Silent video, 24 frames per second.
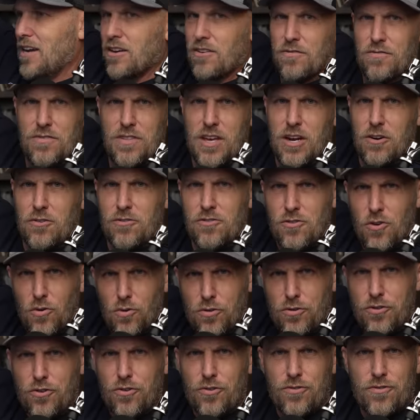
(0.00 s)
of their
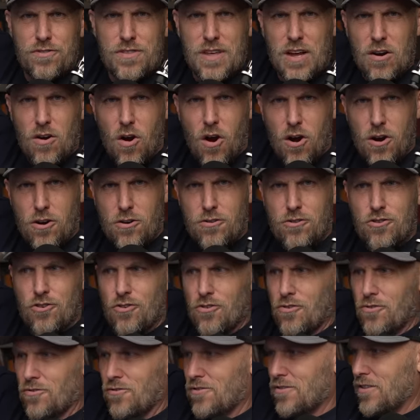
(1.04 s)
soldiers, their
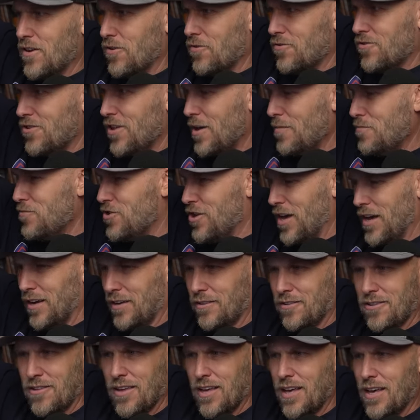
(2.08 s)
archers, their
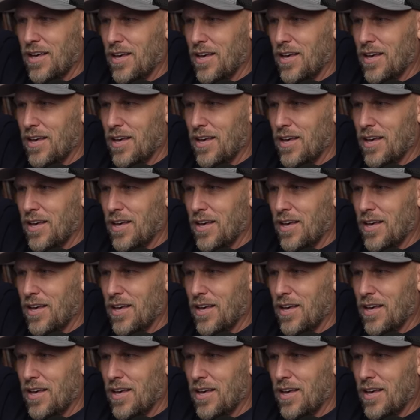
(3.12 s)
subjects,